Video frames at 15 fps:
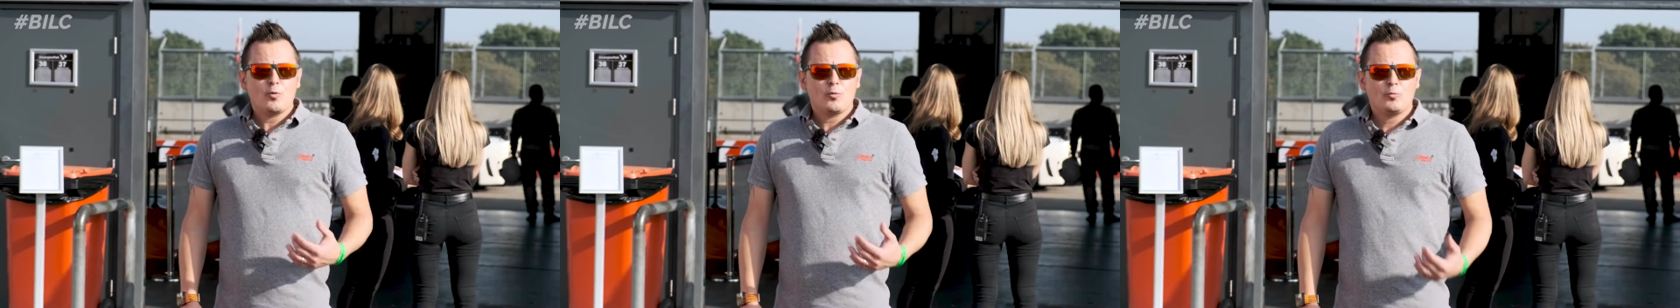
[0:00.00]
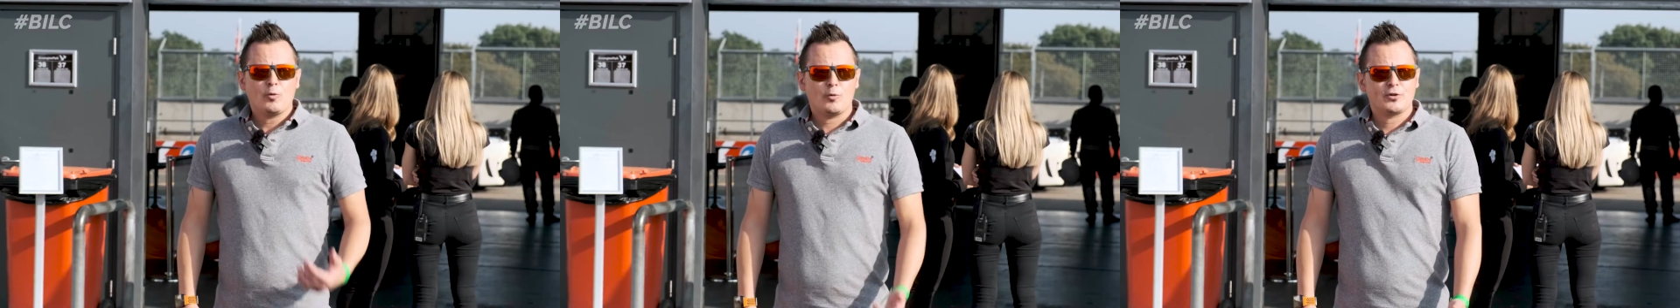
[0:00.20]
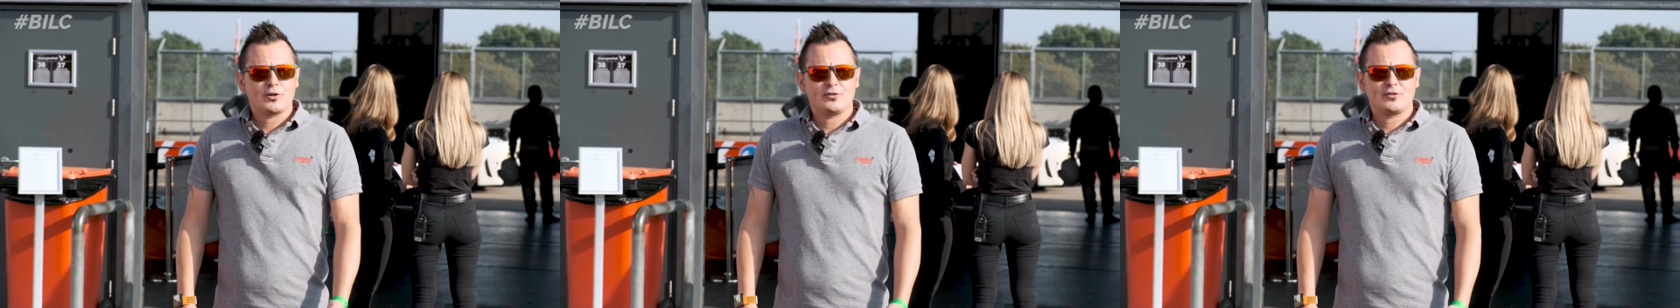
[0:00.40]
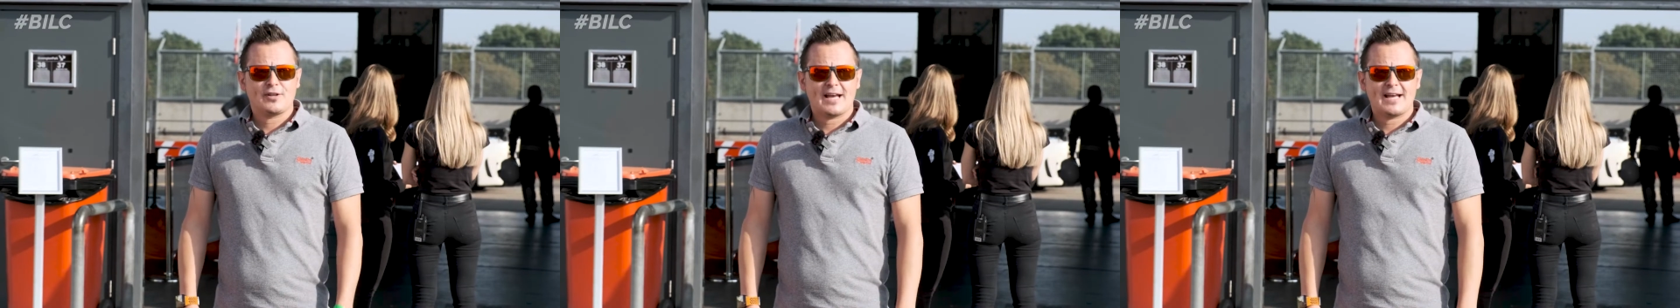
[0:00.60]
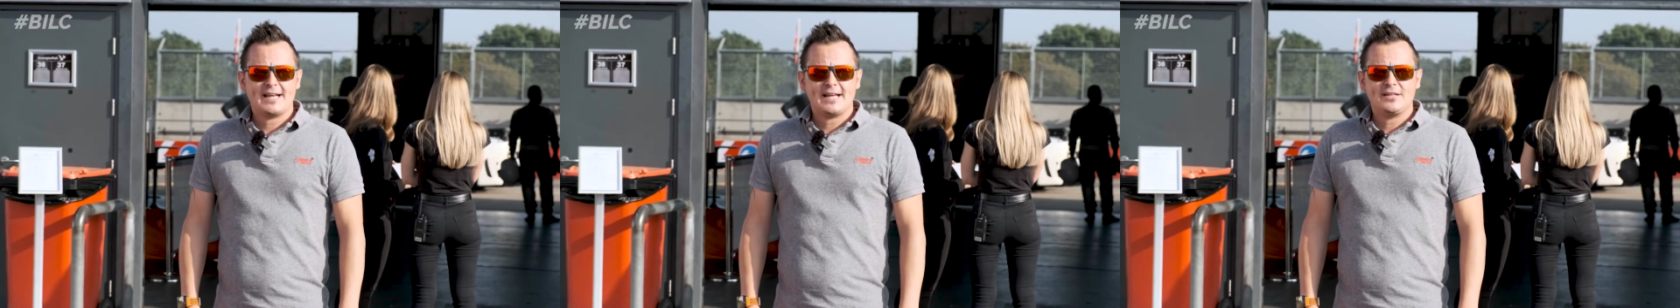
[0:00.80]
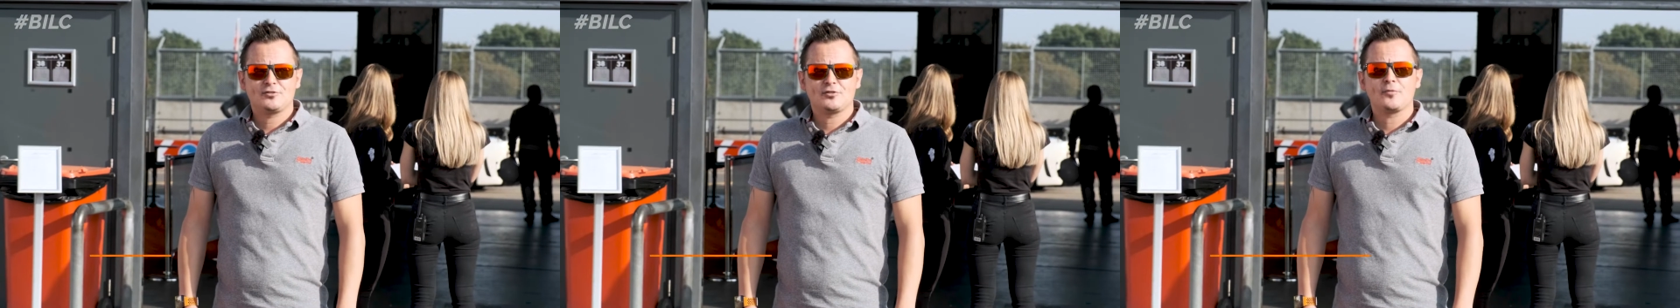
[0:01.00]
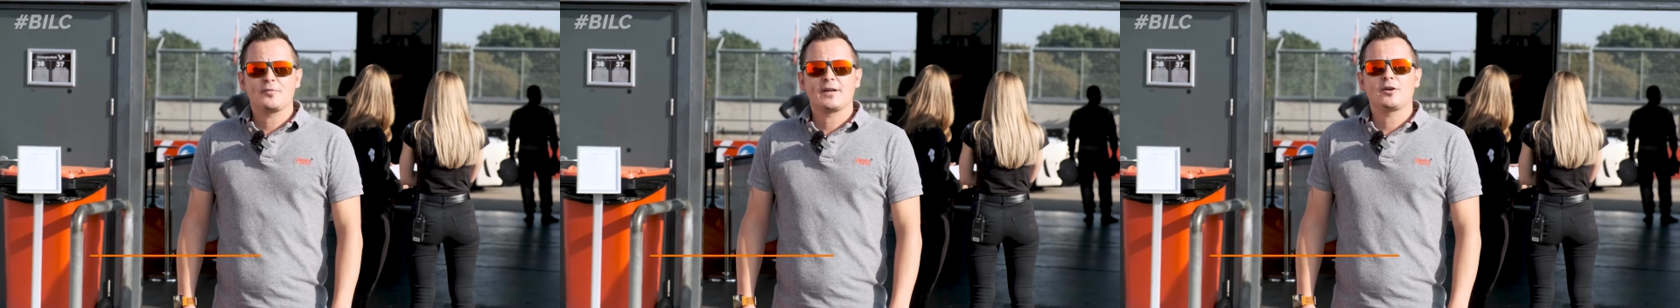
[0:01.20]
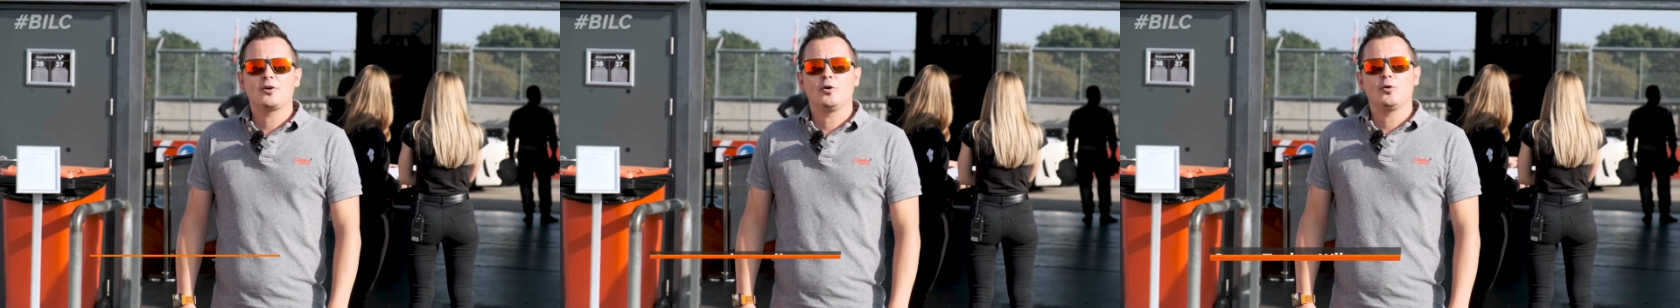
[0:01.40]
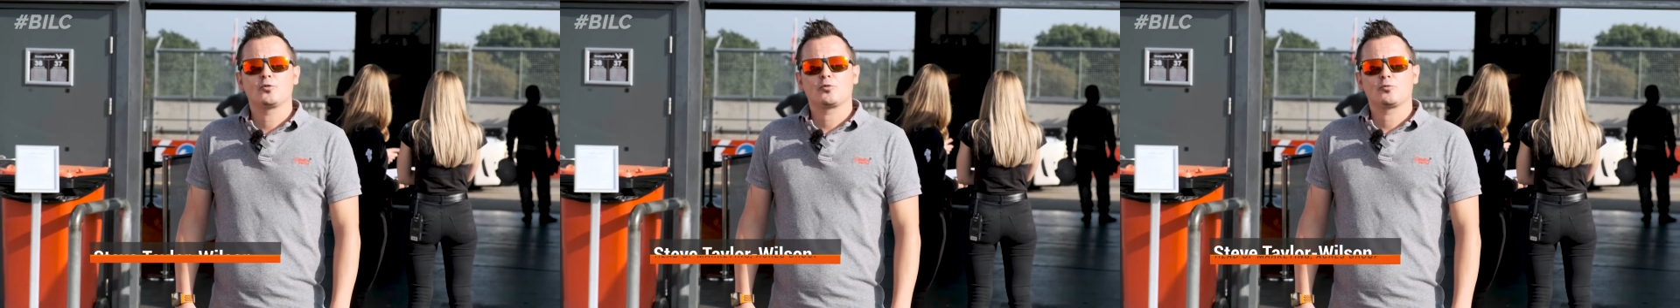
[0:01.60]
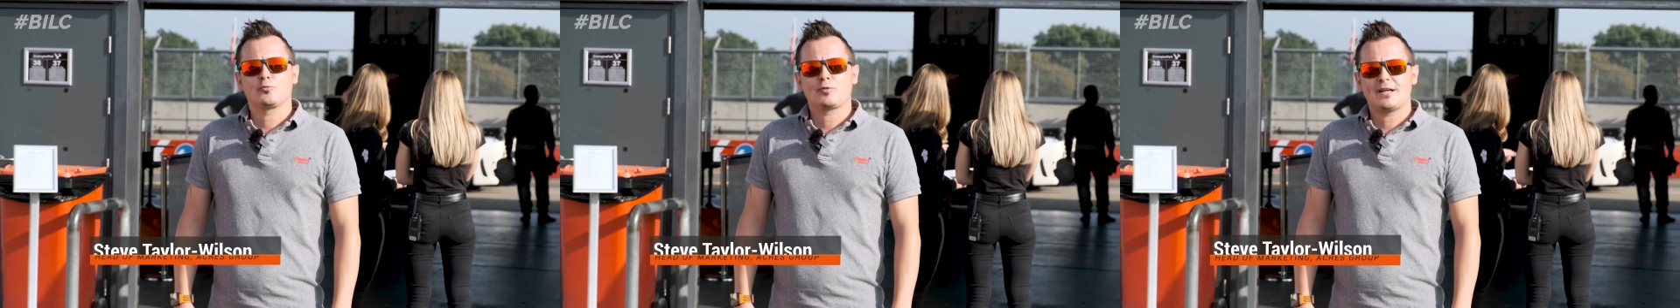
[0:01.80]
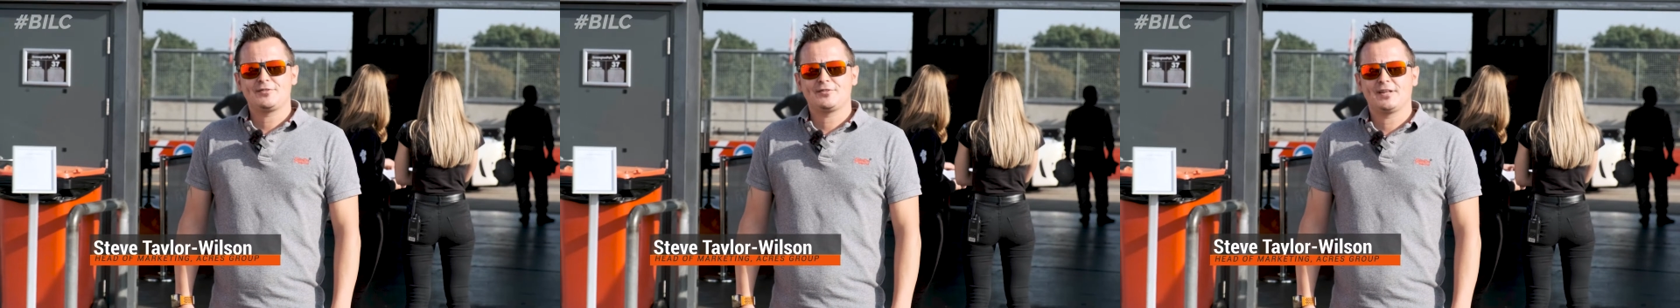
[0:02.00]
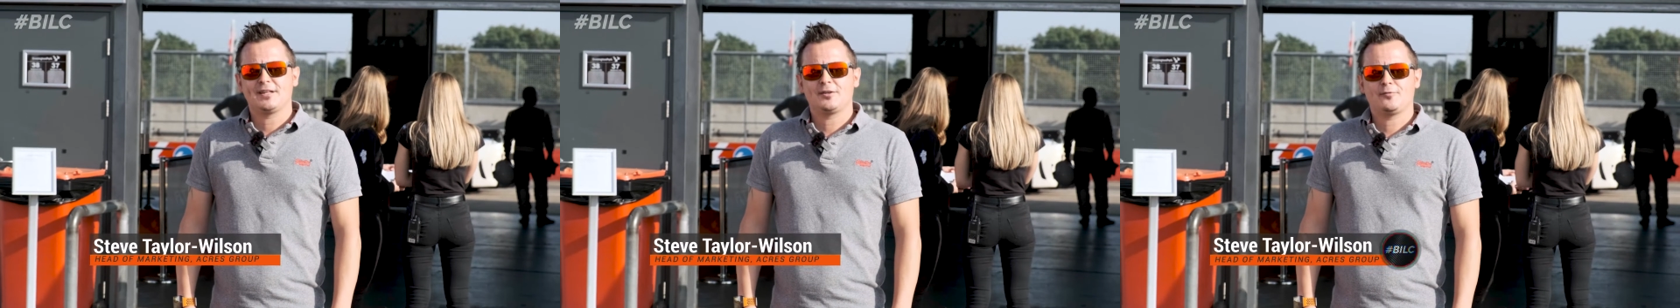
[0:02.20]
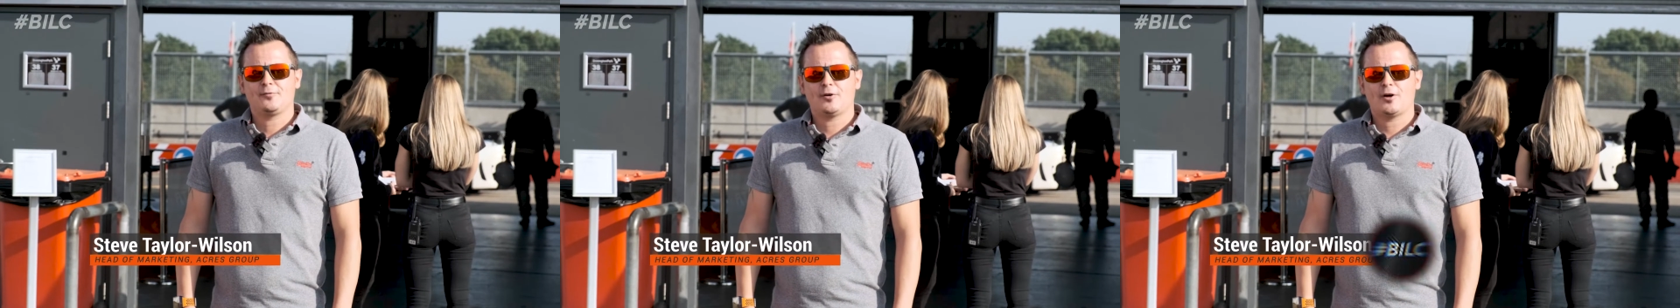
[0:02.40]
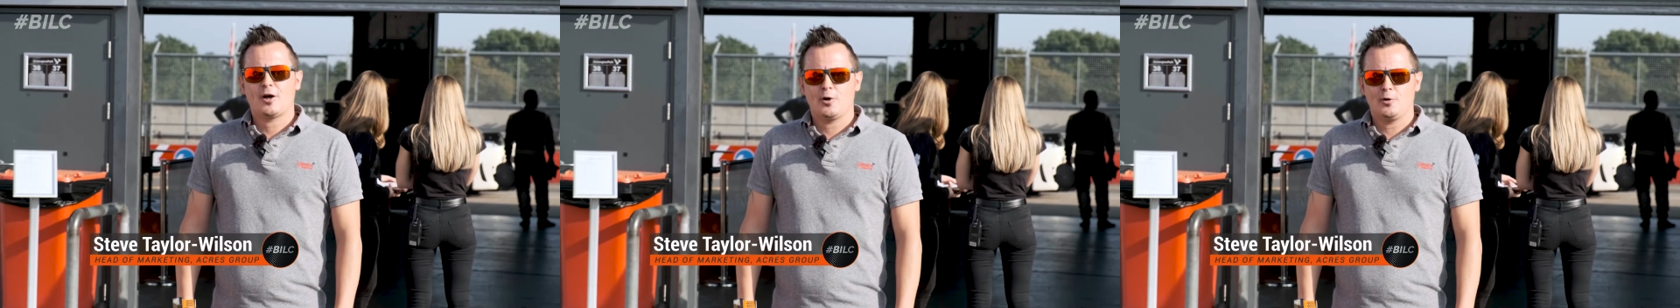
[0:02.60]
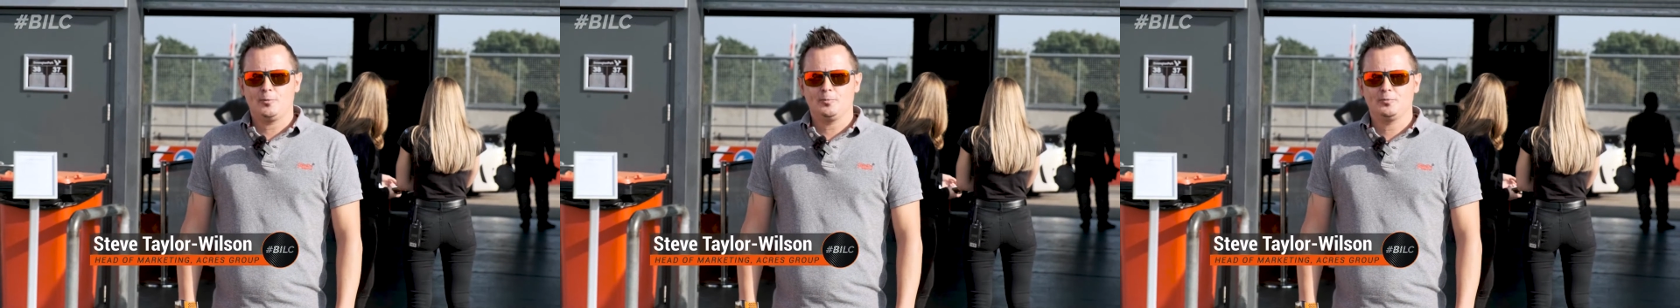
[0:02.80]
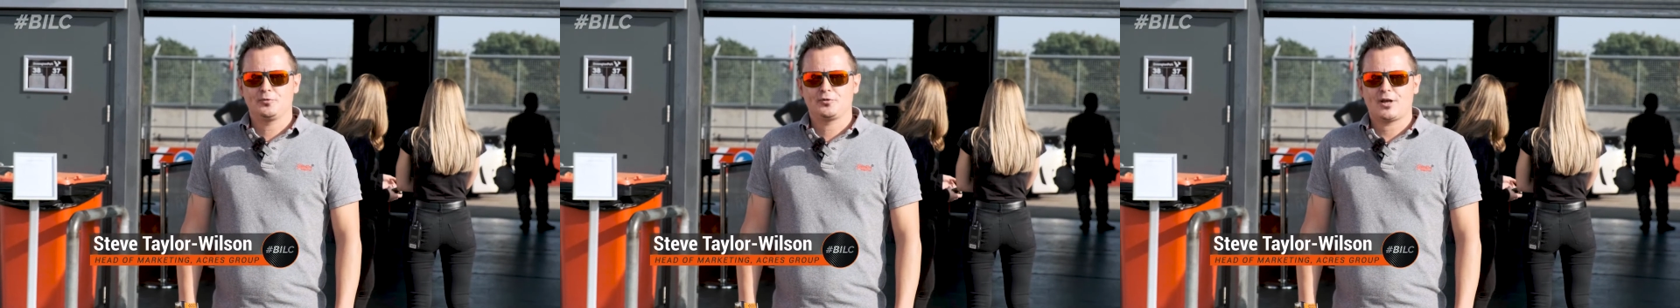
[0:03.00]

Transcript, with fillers: What we're doing today is something called Racing for Homes.